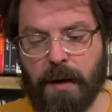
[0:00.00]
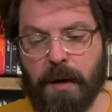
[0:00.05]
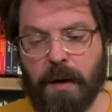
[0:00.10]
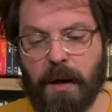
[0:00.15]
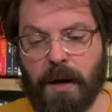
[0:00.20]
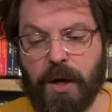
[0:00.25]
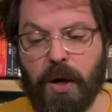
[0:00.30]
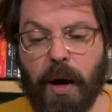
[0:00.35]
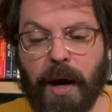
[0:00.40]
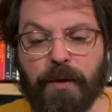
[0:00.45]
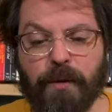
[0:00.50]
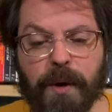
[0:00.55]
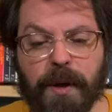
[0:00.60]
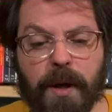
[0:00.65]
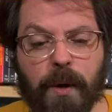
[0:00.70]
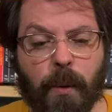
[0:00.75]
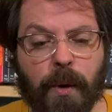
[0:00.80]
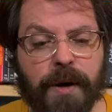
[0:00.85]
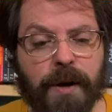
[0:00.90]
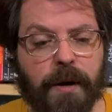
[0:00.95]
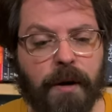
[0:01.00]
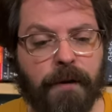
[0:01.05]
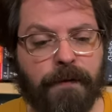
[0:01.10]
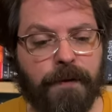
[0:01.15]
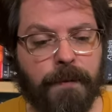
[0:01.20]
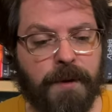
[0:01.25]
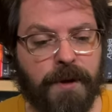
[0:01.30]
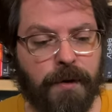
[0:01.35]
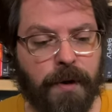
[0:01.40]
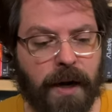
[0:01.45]
No, I really want to know
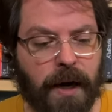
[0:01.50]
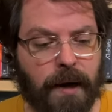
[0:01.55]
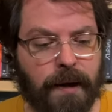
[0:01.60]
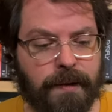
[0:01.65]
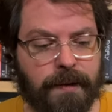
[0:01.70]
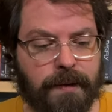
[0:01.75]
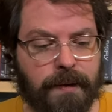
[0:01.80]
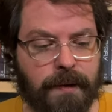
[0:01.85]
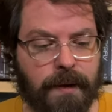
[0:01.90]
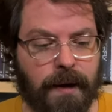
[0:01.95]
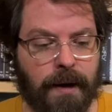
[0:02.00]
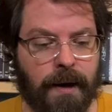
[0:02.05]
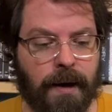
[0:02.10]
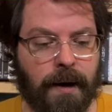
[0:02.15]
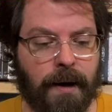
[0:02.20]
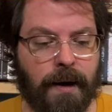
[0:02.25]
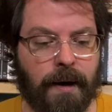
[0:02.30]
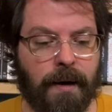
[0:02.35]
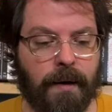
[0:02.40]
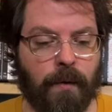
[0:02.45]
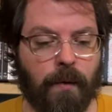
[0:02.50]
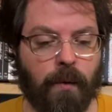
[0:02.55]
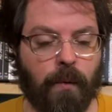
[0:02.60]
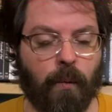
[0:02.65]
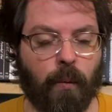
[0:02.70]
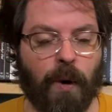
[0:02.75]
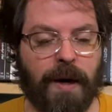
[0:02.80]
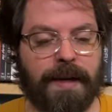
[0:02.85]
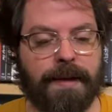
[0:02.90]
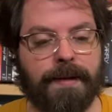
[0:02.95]
from you guys, uh,
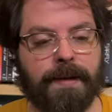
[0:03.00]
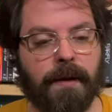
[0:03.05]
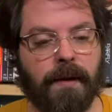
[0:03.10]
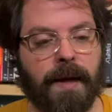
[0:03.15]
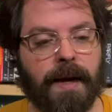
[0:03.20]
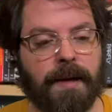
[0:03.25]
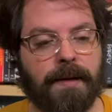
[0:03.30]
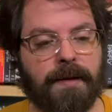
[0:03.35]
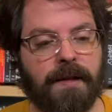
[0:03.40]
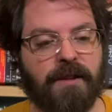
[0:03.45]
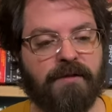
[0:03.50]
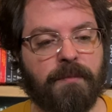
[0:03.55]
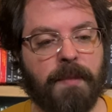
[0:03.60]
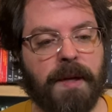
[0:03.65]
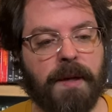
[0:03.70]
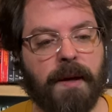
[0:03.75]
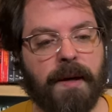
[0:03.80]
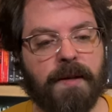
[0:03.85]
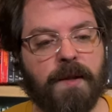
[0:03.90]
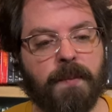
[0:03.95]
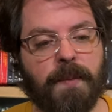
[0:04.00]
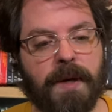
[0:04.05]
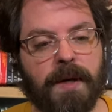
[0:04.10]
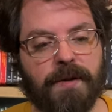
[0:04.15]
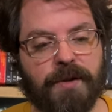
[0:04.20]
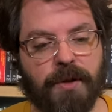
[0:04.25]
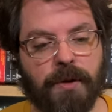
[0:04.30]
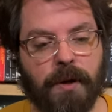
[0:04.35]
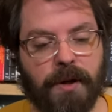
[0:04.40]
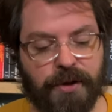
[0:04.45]
what is the legacy of Midnight
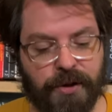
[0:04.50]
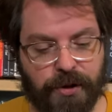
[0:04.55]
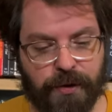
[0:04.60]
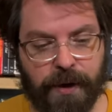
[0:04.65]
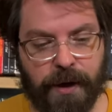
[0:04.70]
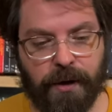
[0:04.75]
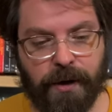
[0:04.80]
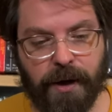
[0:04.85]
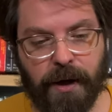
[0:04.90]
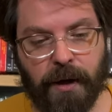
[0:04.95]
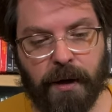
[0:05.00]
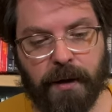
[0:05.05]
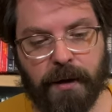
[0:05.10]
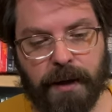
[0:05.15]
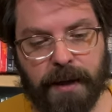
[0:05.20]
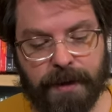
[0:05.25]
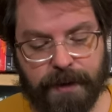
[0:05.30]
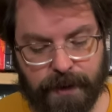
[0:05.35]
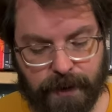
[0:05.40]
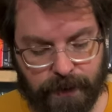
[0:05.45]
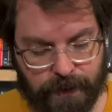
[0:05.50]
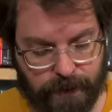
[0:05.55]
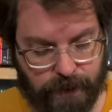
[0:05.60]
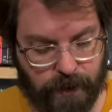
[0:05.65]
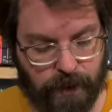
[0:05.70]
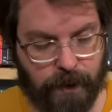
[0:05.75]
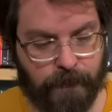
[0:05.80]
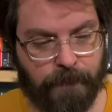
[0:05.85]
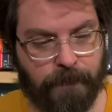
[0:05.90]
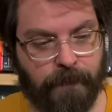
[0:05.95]
Spares in Australia? Is this
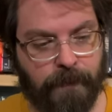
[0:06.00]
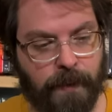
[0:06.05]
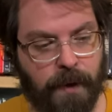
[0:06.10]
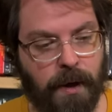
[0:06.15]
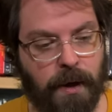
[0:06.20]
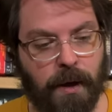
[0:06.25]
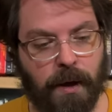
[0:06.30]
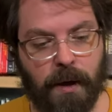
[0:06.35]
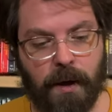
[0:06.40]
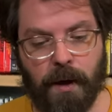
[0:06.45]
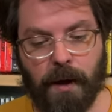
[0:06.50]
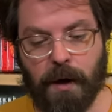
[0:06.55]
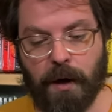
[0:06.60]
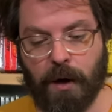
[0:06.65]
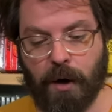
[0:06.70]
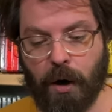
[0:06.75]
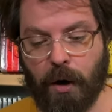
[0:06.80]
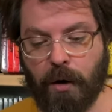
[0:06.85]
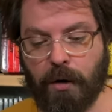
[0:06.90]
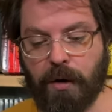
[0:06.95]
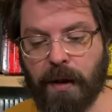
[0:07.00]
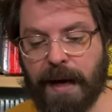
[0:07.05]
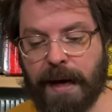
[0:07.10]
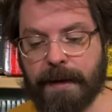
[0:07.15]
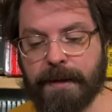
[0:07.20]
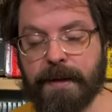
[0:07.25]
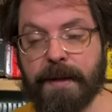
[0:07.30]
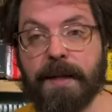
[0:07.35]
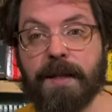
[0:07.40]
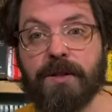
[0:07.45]
um, cult
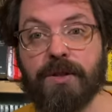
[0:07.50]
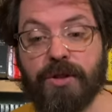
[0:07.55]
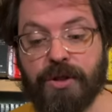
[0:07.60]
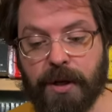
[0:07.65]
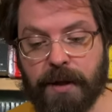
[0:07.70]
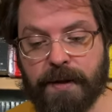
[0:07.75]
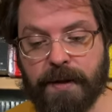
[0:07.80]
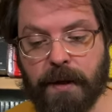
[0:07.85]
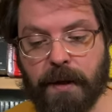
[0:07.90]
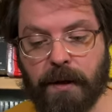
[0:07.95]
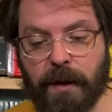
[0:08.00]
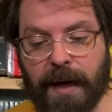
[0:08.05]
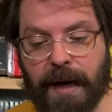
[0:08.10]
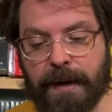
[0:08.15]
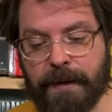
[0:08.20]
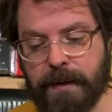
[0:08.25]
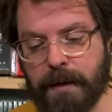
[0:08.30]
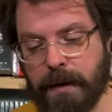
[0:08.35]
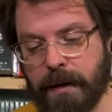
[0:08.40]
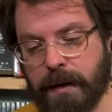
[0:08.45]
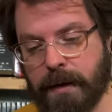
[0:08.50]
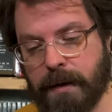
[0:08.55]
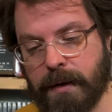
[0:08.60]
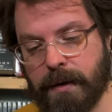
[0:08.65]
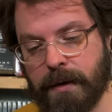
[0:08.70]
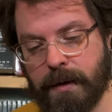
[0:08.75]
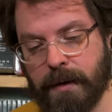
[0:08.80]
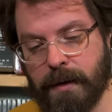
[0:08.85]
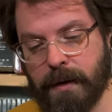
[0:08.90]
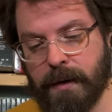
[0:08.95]
classic just a classic?
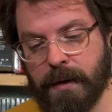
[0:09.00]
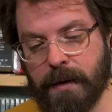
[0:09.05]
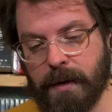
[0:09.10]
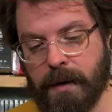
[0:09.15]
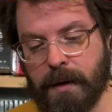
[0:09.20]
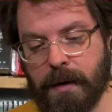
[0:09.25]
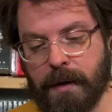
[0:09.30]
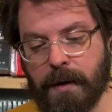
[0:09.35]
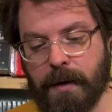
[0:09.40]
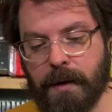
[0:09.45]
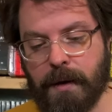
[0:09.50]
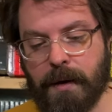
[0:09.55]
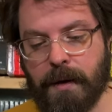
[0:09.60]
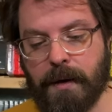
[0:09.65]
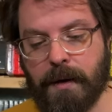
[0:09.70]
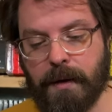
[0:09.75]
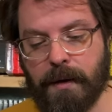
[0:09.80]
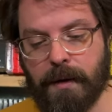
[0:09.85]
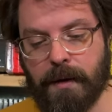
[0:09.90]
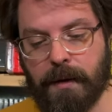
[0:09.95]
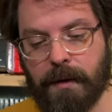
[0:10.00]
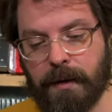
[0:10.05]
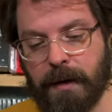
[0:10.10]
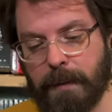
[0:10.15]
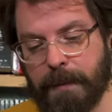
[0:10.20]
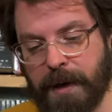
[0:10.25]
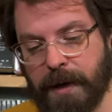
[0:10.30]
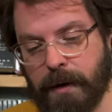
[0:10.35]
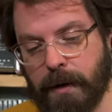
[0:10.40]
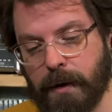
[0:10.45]

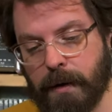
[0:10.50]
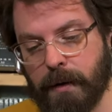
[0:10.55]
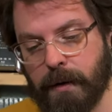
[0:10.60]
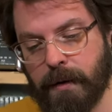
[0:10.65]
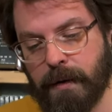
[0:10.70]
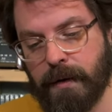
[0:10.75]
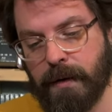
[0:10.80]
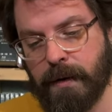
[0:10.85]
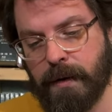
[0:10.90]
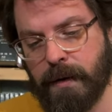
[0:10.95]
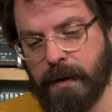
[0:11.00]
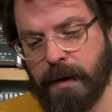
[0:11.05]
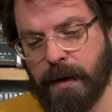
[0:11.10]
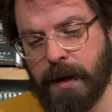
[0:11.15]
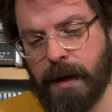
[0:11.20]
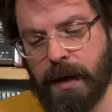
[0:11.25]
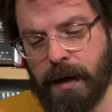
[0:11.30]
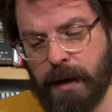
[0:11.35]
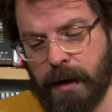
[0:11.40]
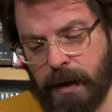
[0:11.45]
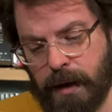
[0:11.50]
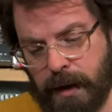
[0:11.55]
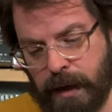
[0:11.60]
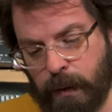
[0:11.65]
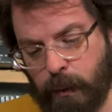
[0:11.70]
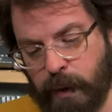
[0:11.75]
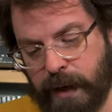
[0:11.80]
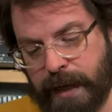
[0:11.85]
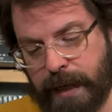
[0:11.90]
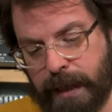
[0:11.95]
Let me know.
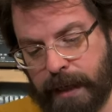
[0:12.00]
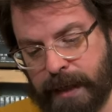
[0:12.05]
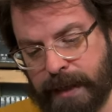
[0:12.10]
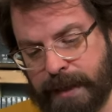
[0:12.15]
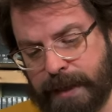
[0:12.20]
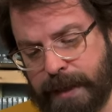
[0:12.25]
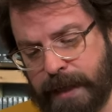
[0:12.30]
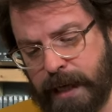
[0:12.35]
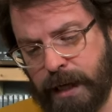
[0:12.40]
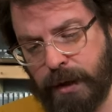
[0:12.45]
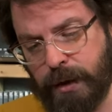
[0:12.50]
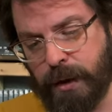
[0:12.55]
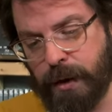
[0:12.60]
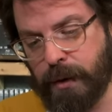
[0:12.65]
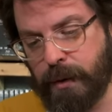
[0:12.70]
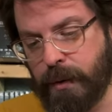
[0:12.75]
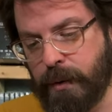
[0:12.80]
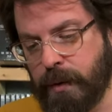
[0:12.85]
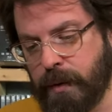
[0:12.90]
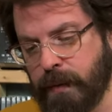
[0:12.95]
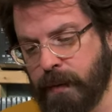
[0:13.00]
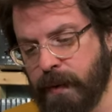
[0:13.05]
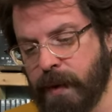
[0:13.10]
And we can continue.